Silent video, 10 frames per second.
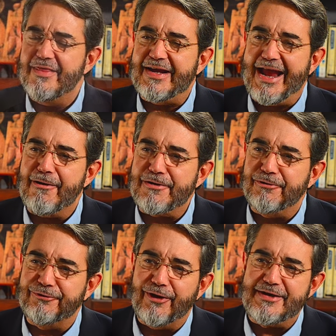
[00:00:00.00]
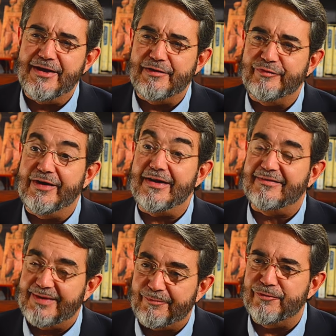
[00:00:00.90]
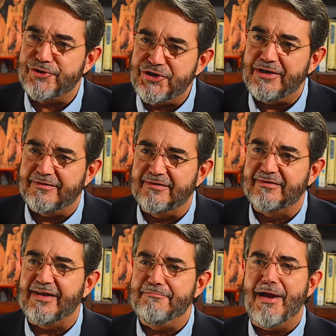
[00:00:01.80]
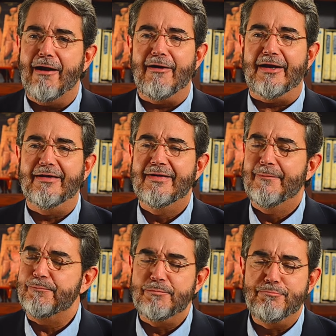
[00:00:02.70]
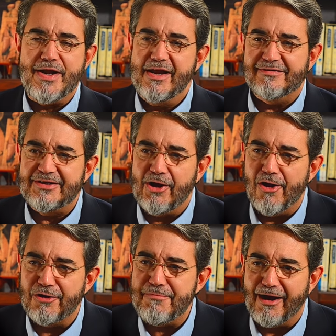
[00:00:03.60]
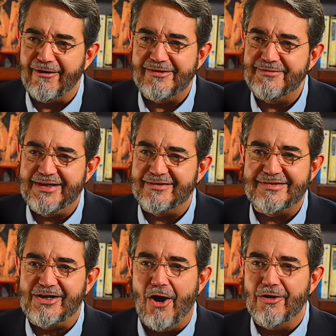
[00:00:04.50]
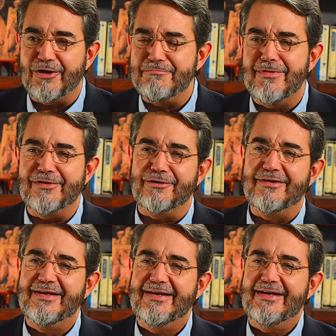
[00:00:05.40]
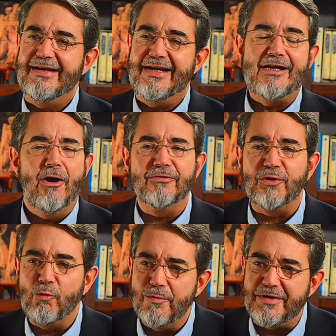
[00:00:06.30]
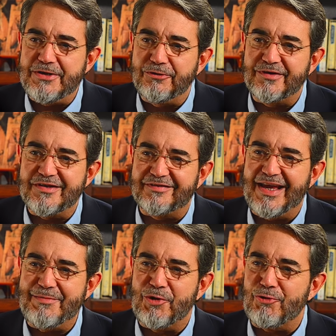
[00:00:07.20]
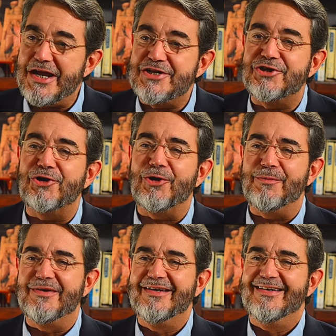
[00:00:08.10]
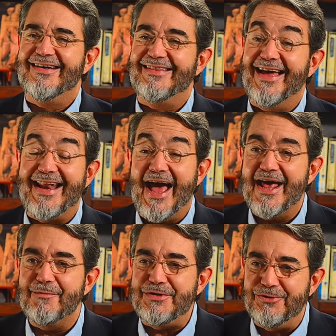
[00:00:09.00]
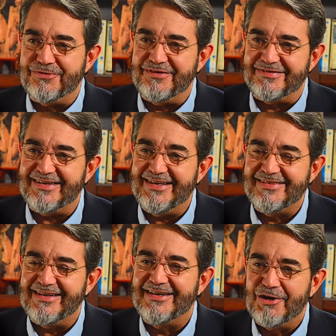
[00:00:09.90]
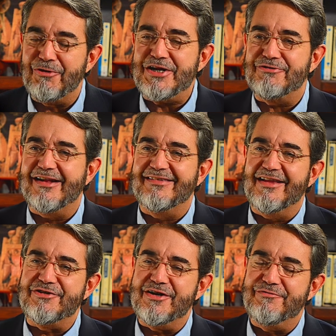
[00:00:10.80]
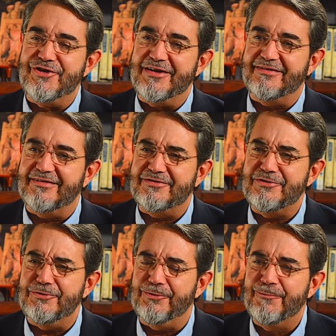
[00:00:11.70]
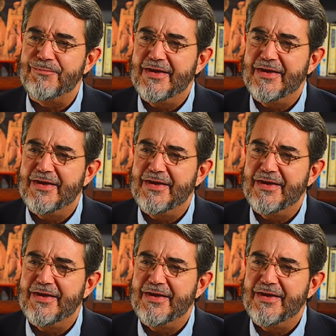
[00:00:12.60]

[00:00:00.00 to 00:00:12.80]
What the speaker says: of the characters are identified except for Jesus and Mary. But he doesn't call her Mary. He doesn't call her mother. He calls her woman, using the same Greek term that Adam uses in the Greek translation of Genesis 2.